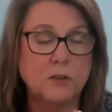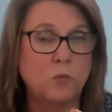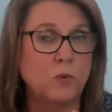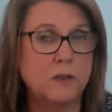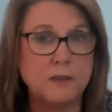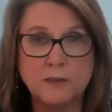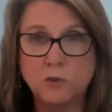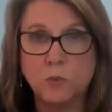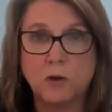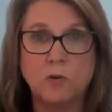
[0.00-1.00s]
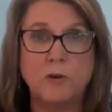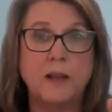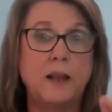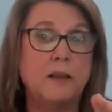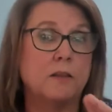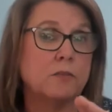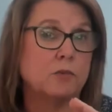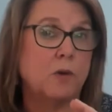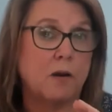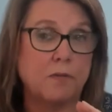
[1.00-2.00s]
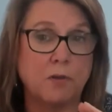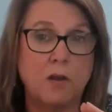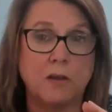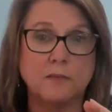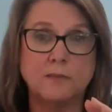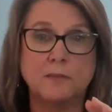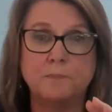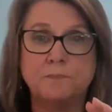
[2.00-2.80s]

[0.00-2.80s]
what it is we're creating through our thoughts.